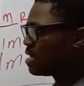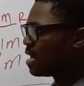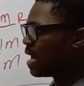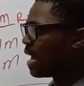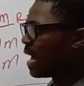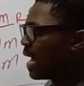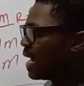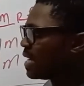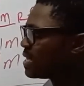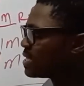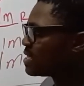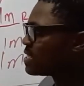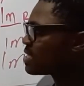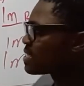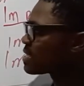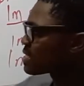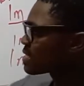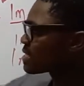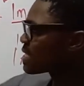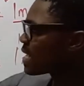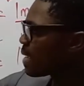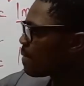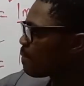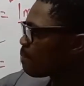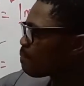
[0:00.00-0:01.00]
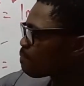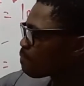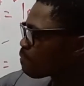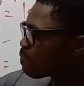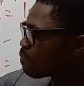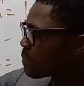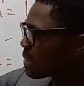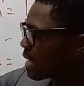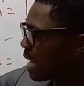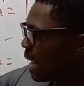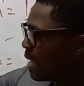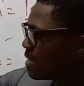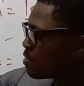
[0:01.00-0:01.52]
And the
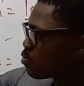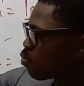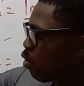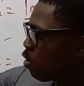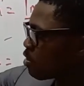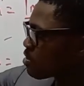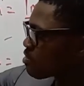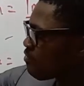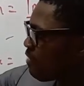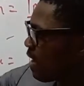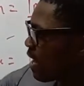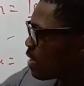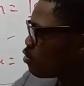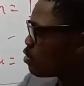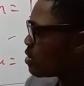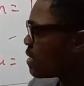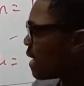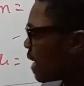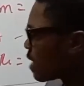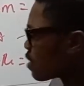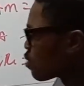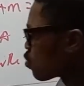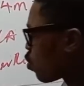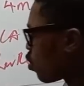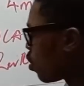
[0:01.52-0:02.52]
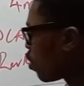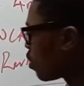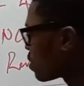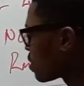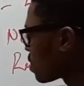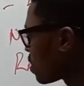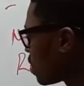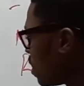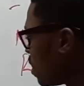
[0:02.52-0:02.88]
same land was valued at what